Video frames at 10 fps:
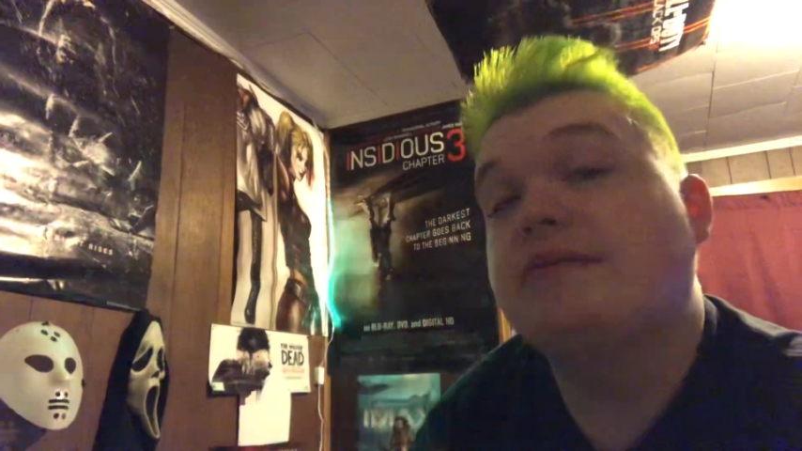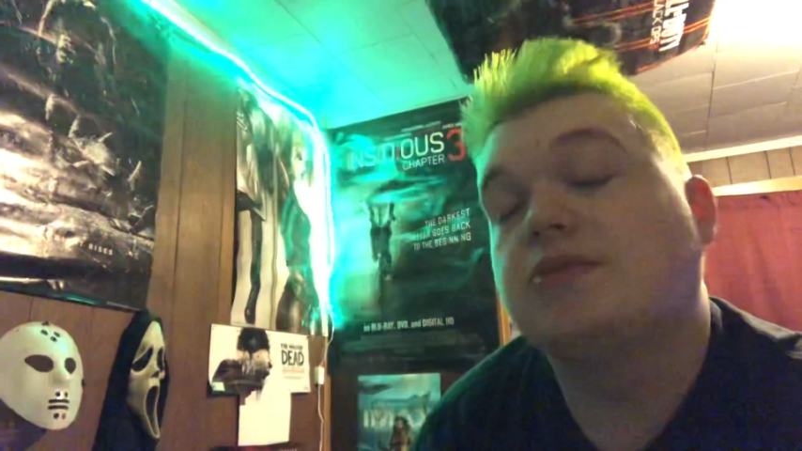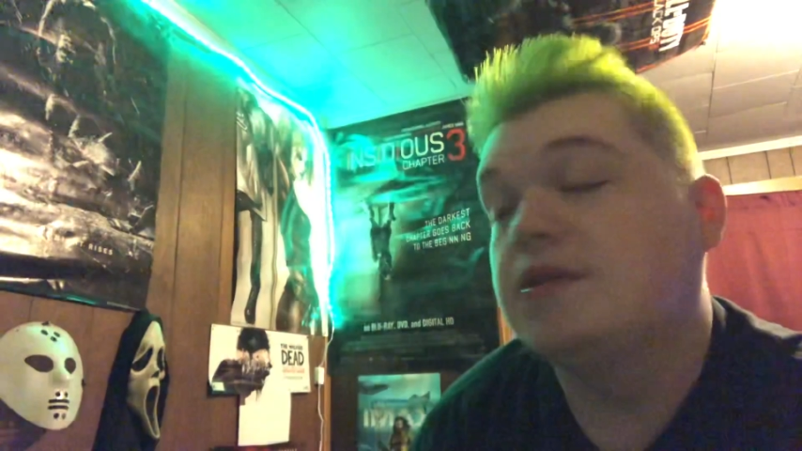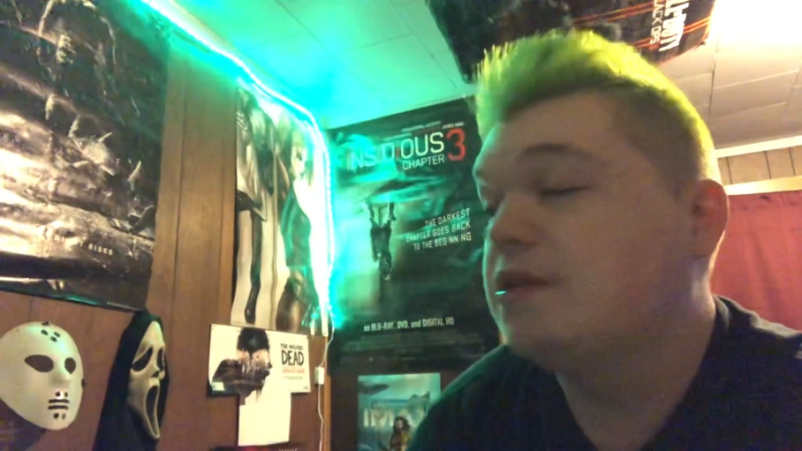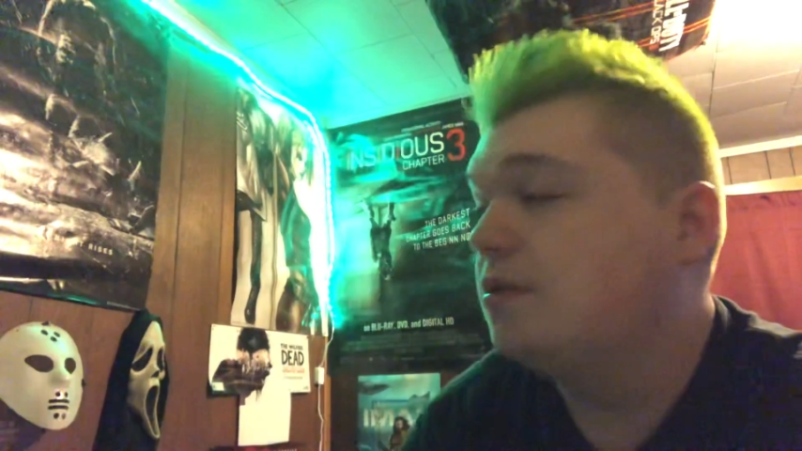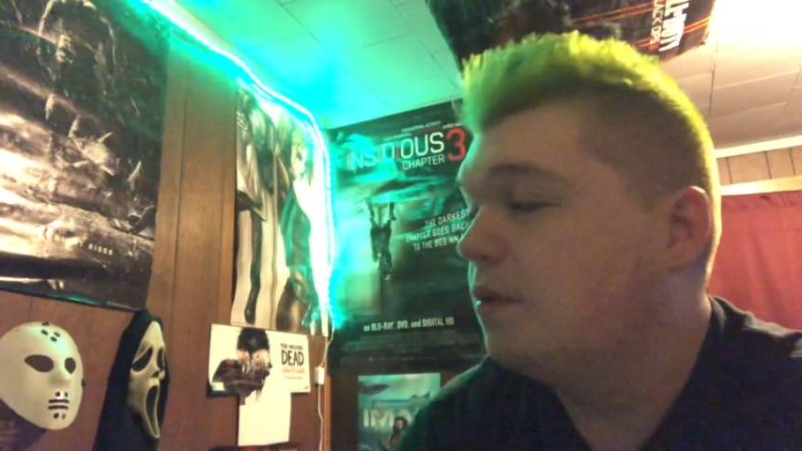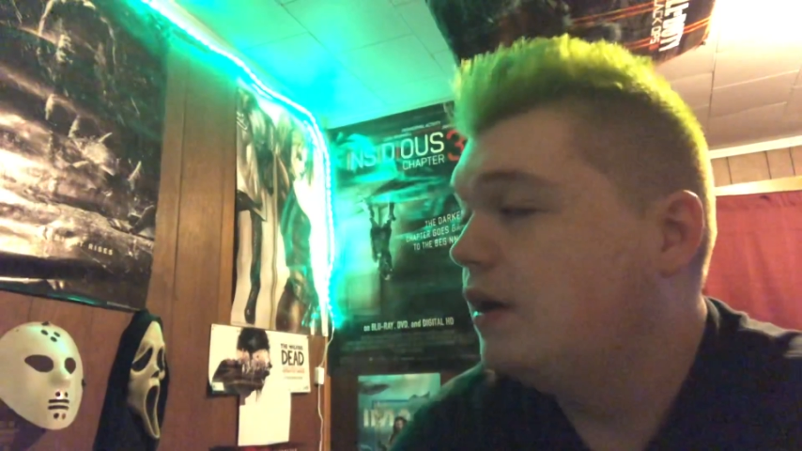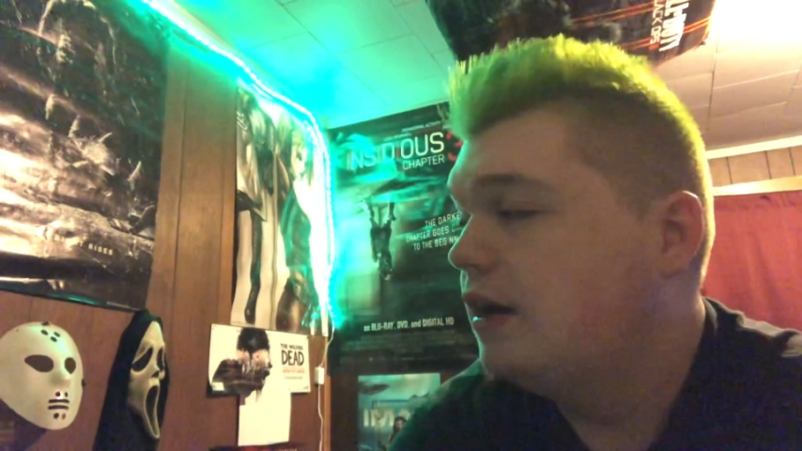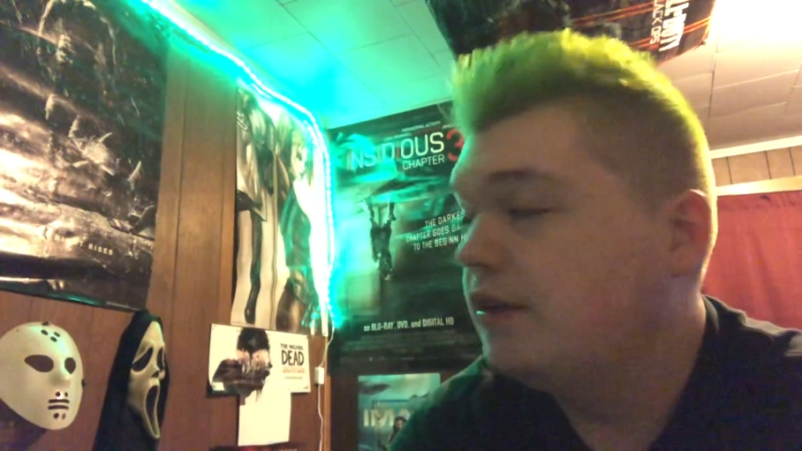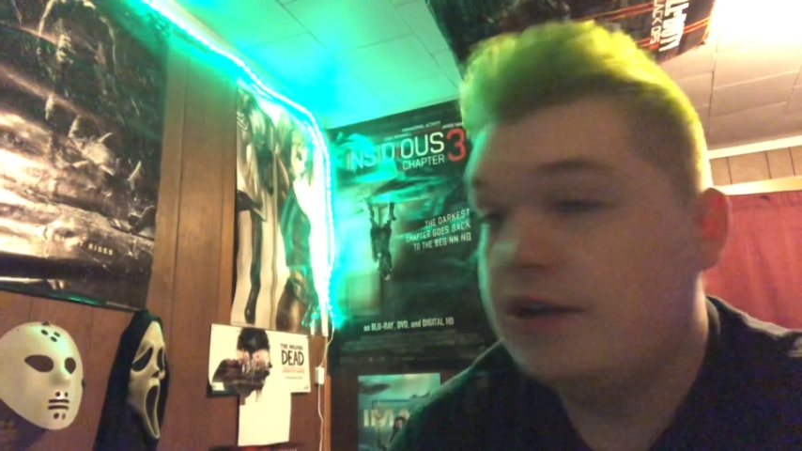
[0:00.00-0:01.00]
was really cool.
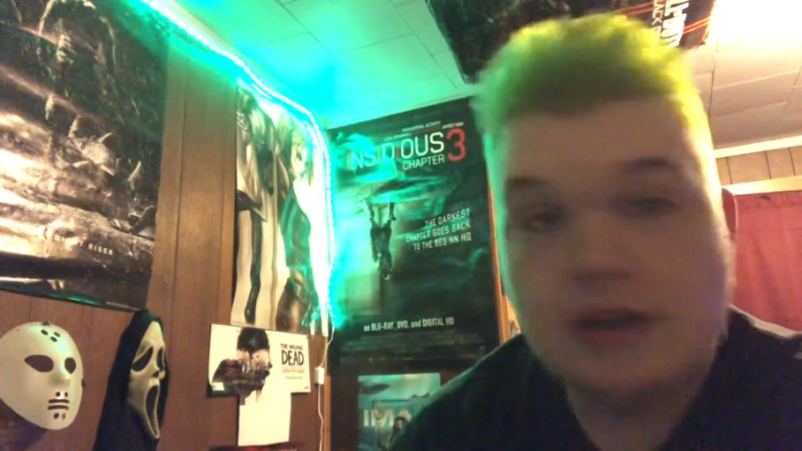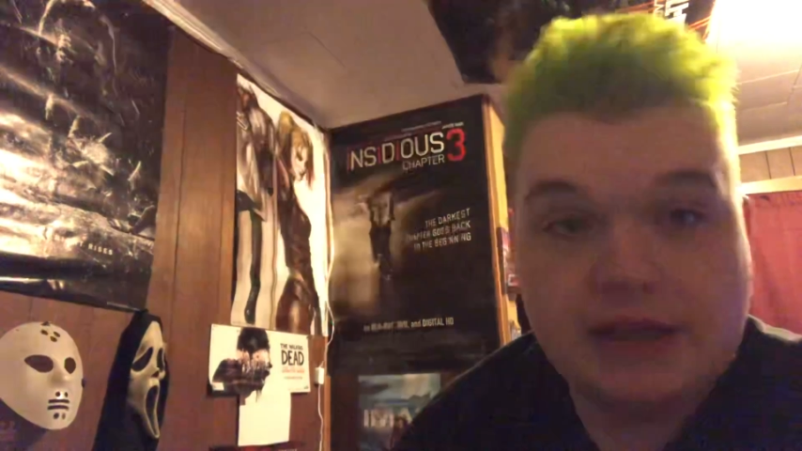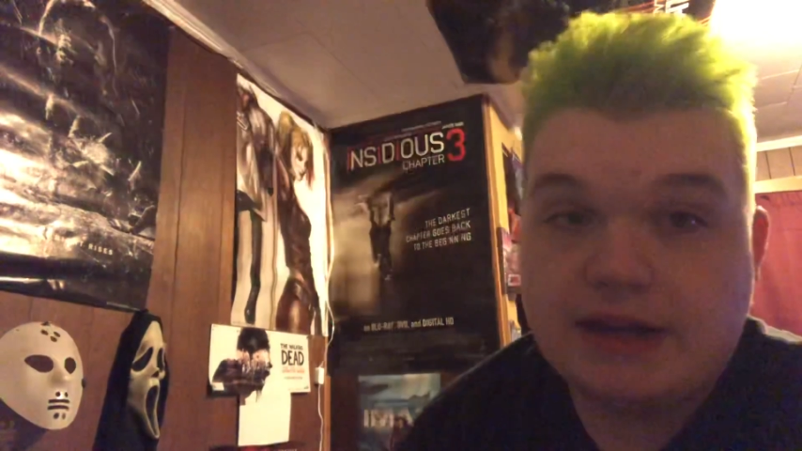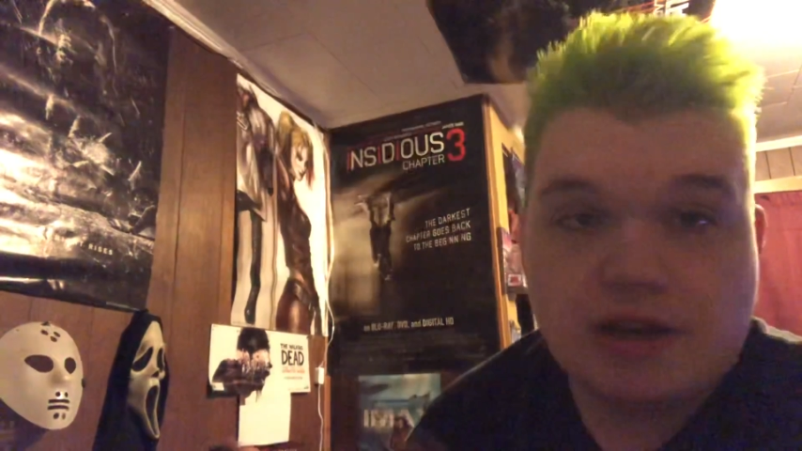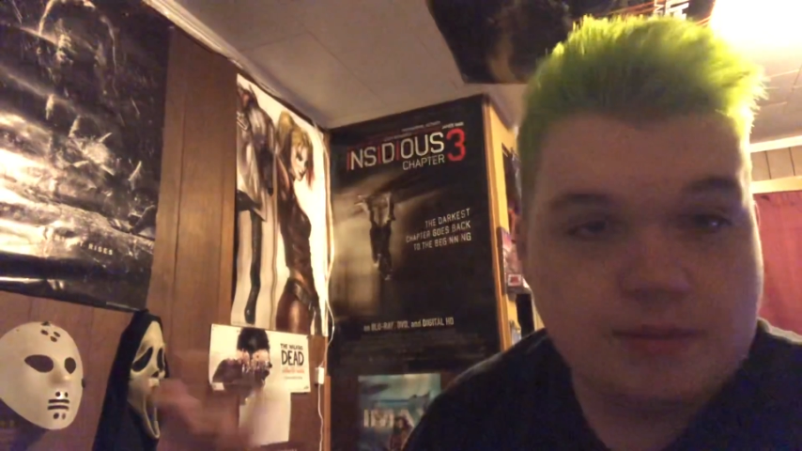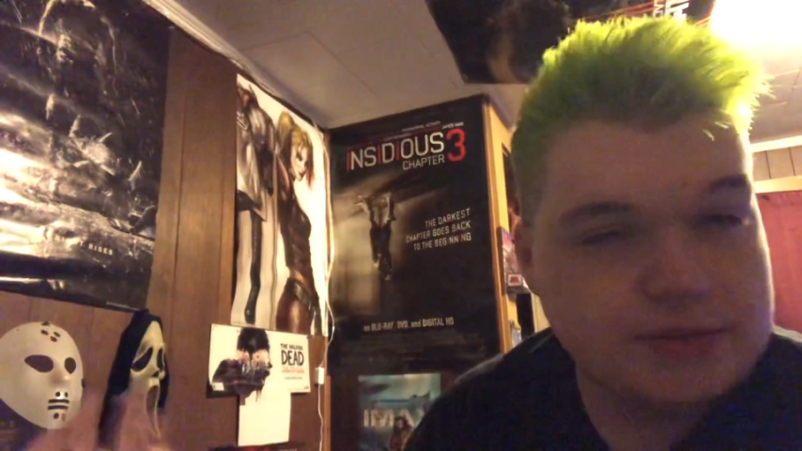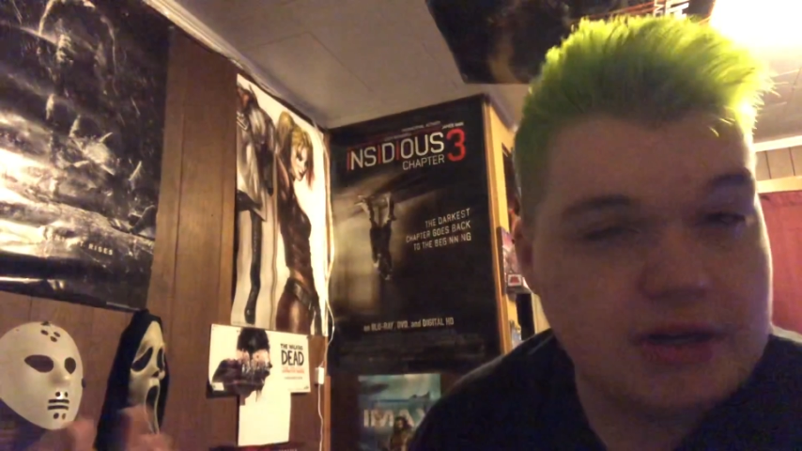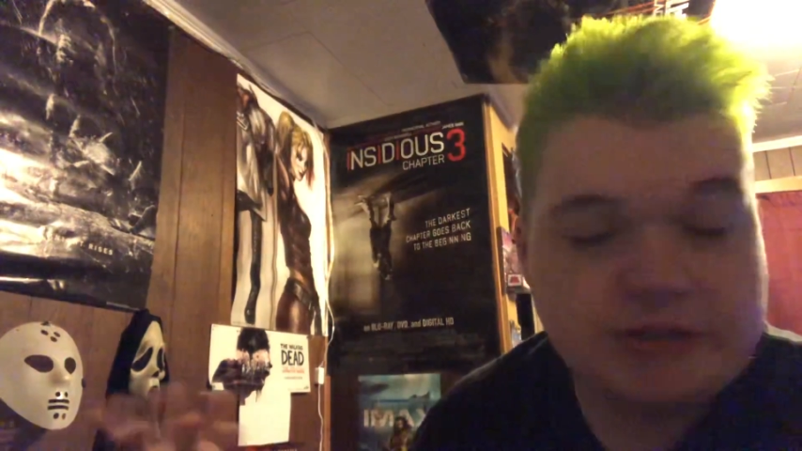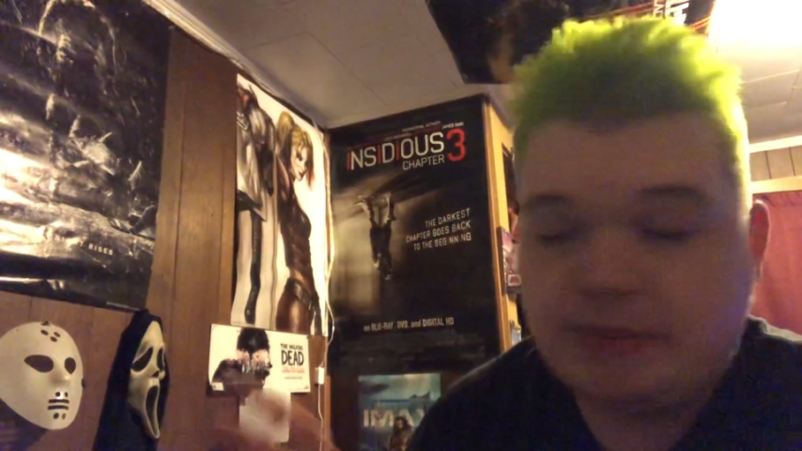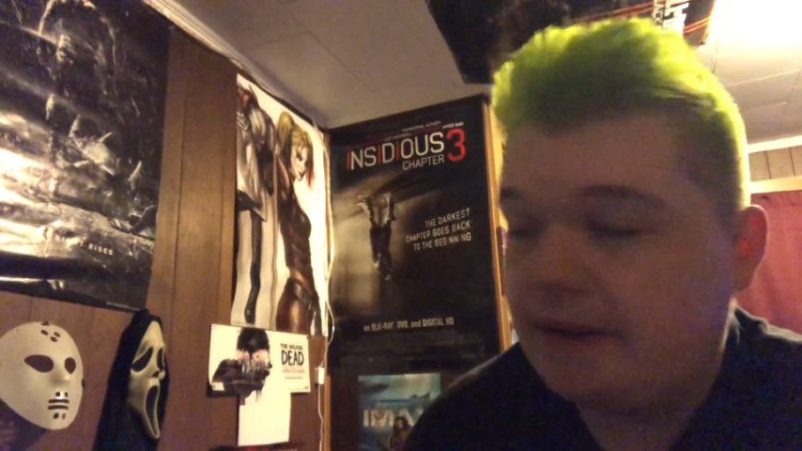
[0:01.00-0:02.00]
again, no one
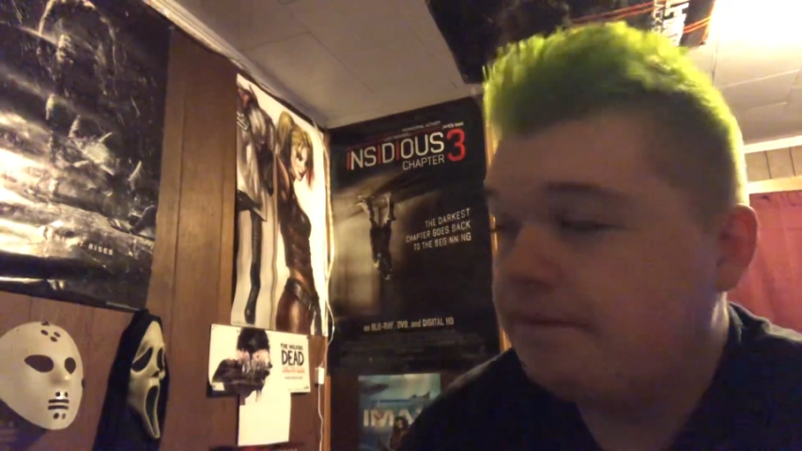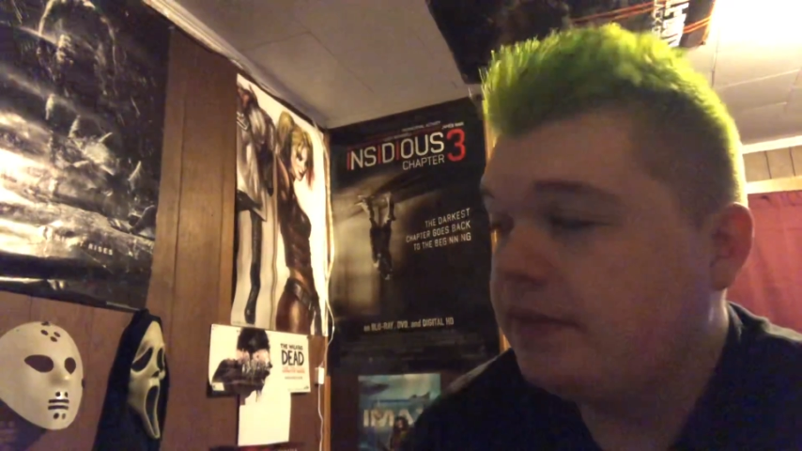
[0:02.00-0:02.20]
talks about.